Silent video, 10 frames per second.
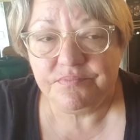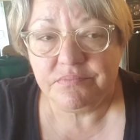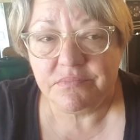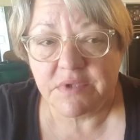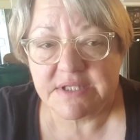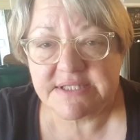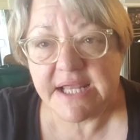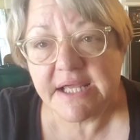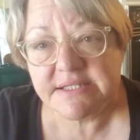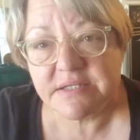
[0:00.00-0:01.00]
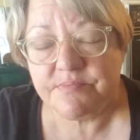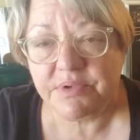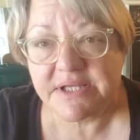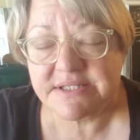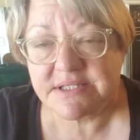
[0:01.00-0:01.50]
stay at some
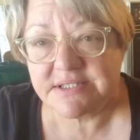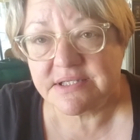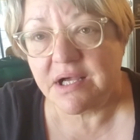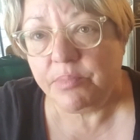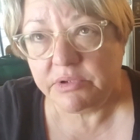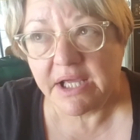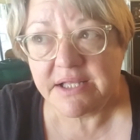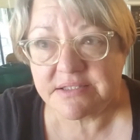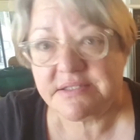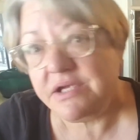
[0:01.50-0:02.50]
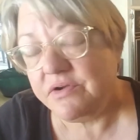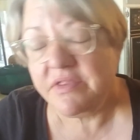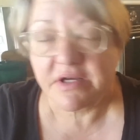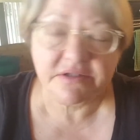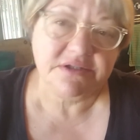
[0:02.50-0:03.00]
places a couple nights here and
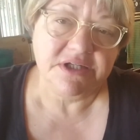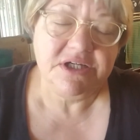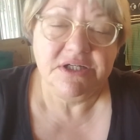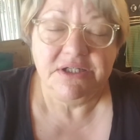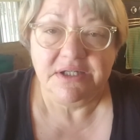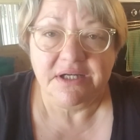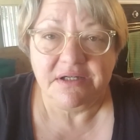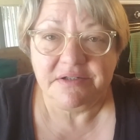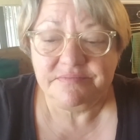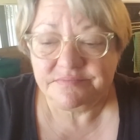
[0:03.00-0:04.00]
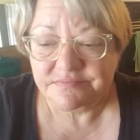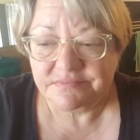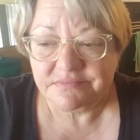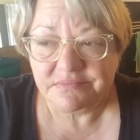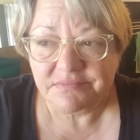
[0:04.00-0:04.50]
there.
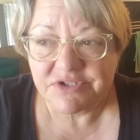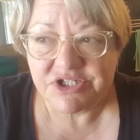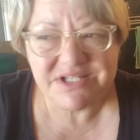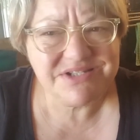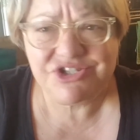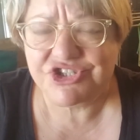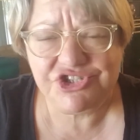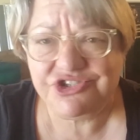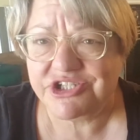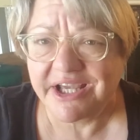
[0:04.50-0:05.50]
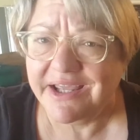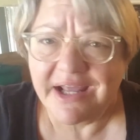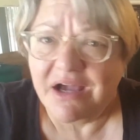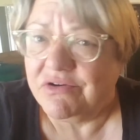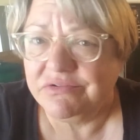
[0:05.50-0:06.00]
And just check it
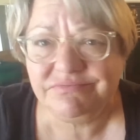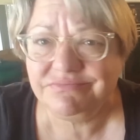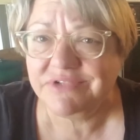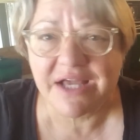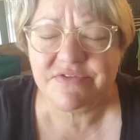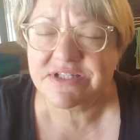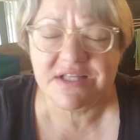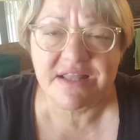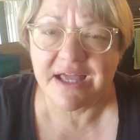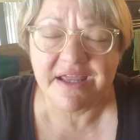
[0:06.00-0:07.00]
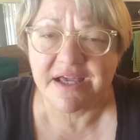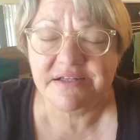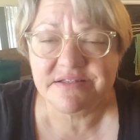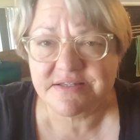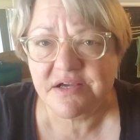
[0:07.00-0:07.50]
out. I haven't done that yet,
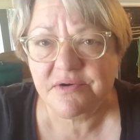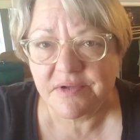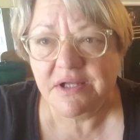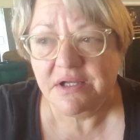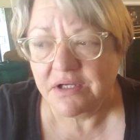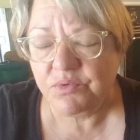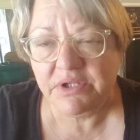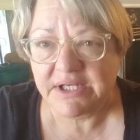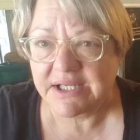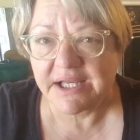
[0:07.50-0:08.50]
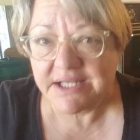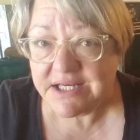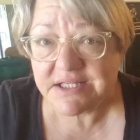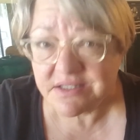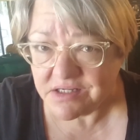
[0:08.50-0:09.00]
so really I need
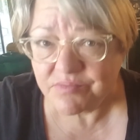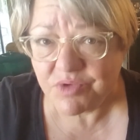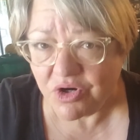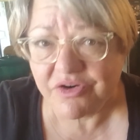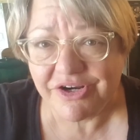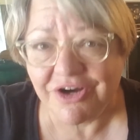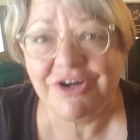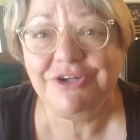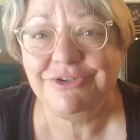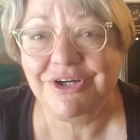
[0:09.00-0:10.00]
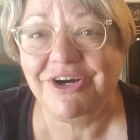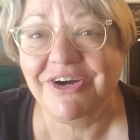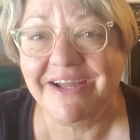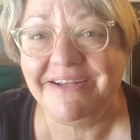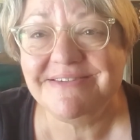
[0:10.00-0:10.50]
some R&R. All
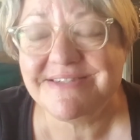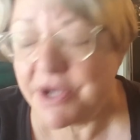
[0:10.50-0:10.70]
right, so,